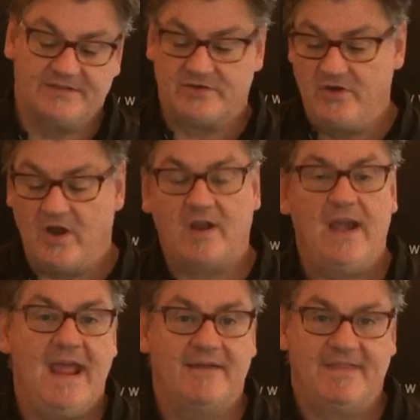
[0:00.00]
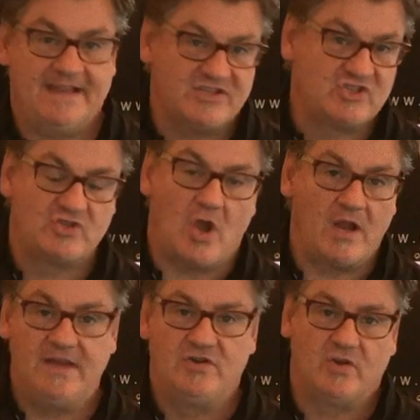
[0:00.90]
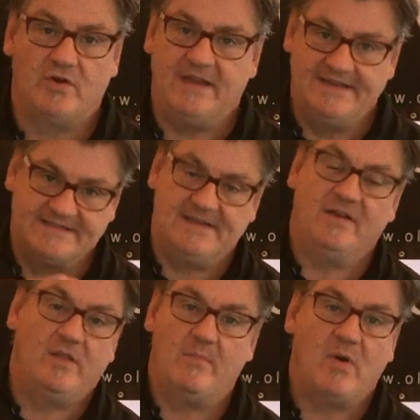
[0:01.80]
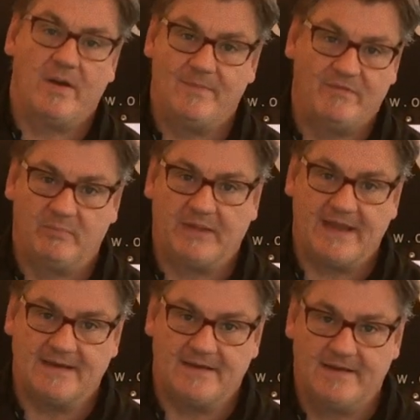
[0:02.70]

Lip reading: So you're not going to have that soggy turkey sitting on the bottom of the plate.